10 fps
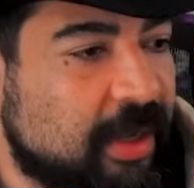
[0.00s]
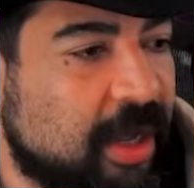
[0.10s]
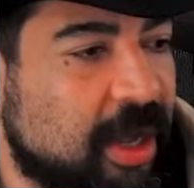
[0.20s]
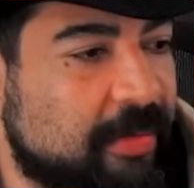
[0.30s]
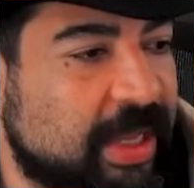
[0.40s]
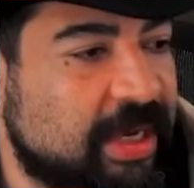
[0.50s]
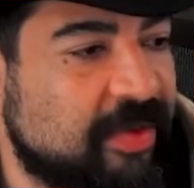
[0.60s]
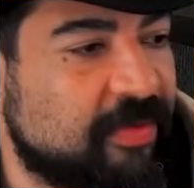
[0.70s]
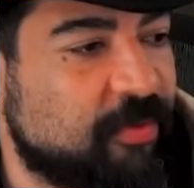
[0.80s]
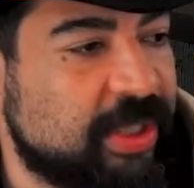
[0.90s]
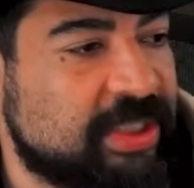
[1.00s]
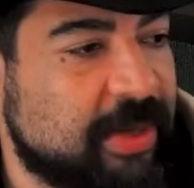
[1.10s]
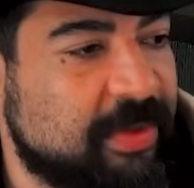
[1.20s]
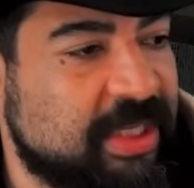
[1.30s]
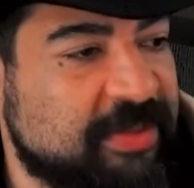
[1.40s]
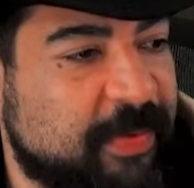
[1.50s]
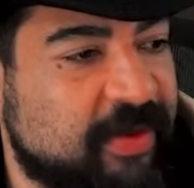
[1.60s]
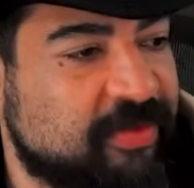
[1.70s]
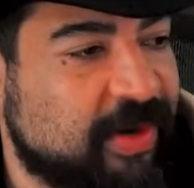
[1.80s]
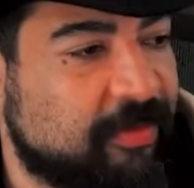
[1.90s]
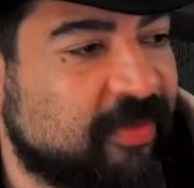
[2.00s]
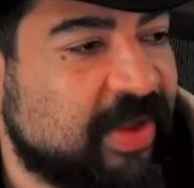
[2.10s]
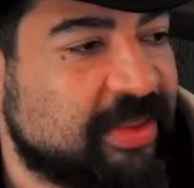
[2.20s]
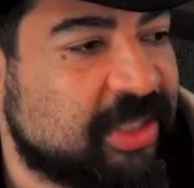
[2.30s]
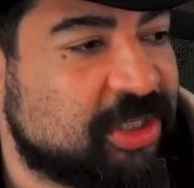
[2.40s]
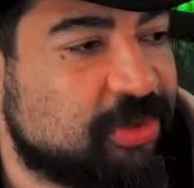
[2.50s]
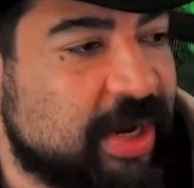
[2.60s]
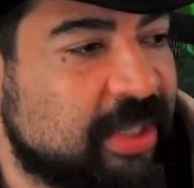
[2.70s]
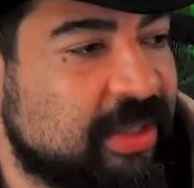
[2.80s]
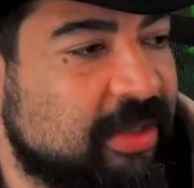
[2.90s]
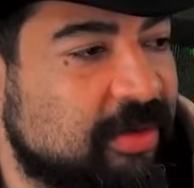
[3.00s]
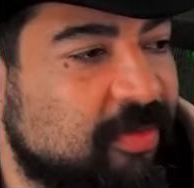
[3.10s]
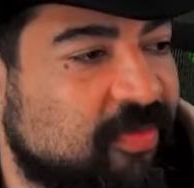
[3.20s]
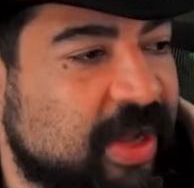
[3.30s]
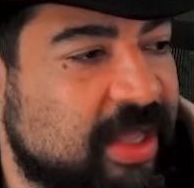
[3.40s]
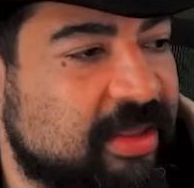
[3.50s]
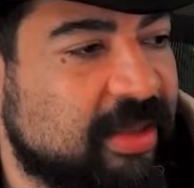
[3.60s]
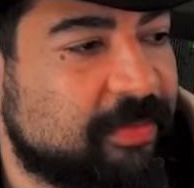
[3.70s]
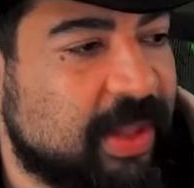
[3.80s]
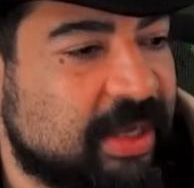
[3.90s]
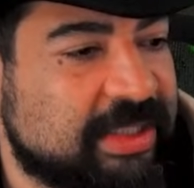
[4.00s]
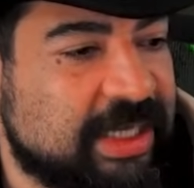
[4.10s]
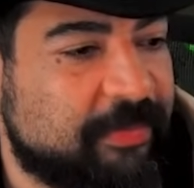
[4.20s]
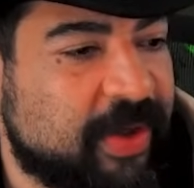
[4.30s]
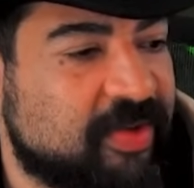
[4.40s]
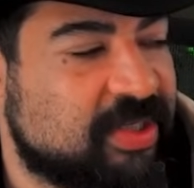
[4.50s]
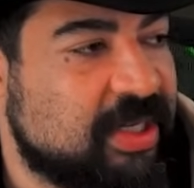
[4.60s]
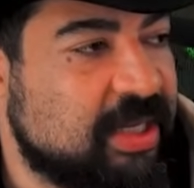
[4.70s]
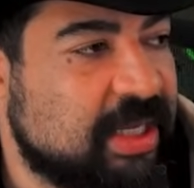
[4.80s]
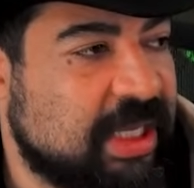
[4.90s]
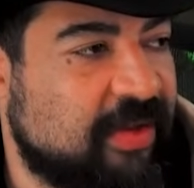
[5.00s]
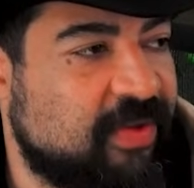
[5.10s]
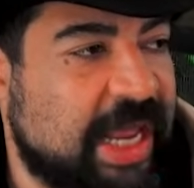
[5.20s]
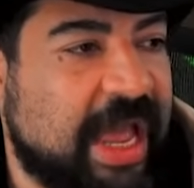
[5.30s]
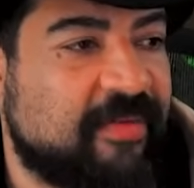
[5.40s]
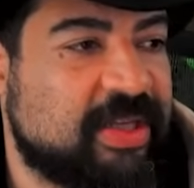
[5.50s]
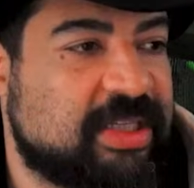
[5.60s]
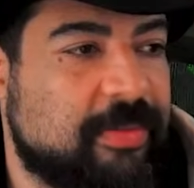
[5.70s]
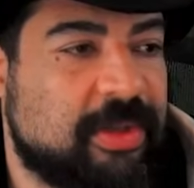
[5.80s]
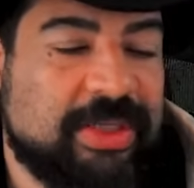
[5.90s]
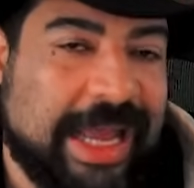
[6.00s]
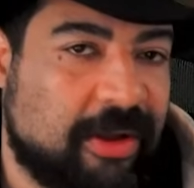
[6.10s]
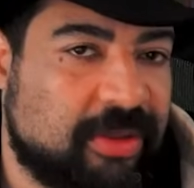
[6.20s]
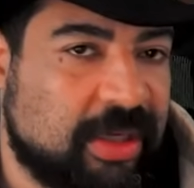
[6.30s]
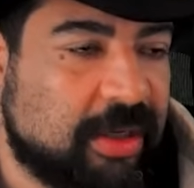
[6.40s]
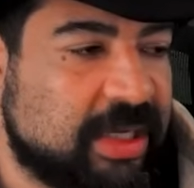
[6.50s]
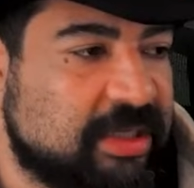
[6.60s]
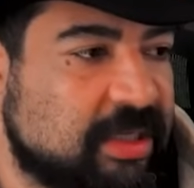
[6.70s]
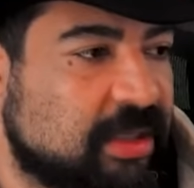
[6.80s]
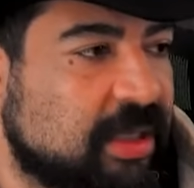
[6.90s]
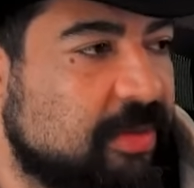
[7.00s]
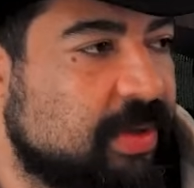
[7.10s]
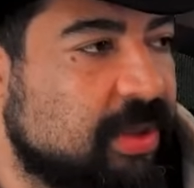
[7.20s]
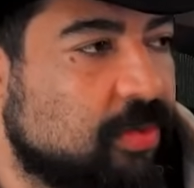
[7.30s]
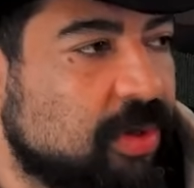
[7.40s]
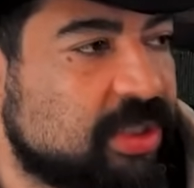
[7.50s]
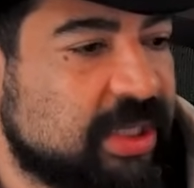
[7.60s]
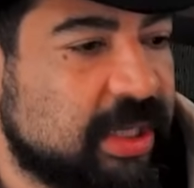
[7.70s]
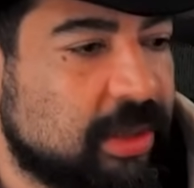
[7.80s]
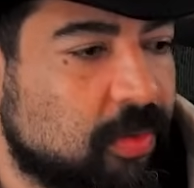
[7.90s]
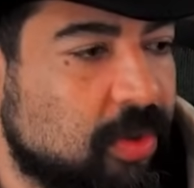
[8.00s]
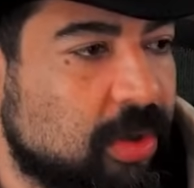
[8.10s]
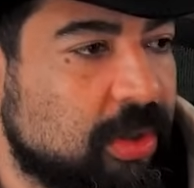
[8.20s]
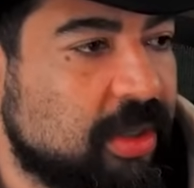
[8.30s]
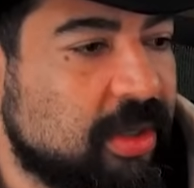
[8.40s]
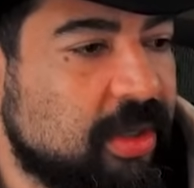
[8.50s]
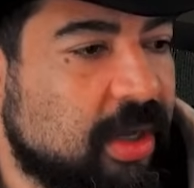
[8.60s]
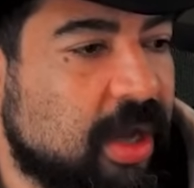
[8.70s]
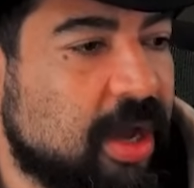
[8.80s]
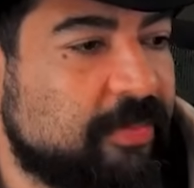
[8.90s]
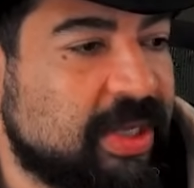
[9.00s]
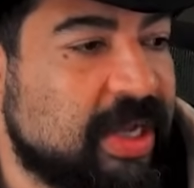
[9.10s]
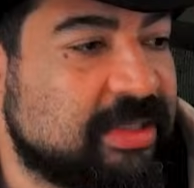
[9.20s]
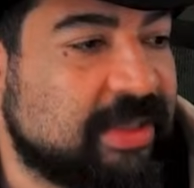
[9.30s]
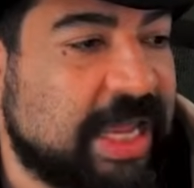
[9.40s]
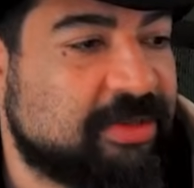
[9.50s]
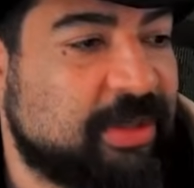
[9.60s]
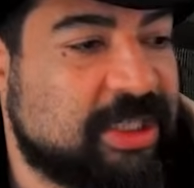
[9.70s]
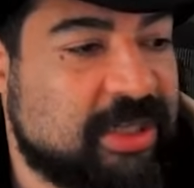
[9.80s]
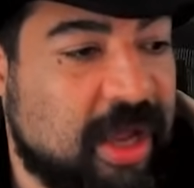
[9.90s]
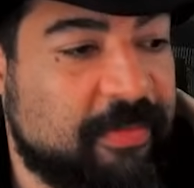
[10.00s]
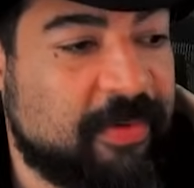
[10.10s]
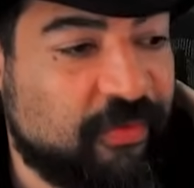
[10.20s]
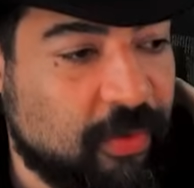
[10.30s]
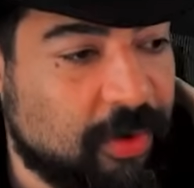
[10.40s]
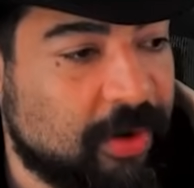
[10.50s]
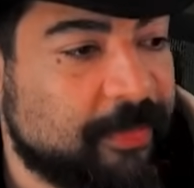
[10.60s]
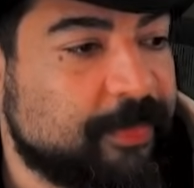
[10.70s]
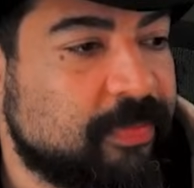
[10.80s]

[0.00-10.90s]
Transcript: Um, and even with some of these buffs, right? We've got the strengthen, we've got the block debuffs. Even having some of those out there isn't going to be the worst thing in the world, um, because as we saw before,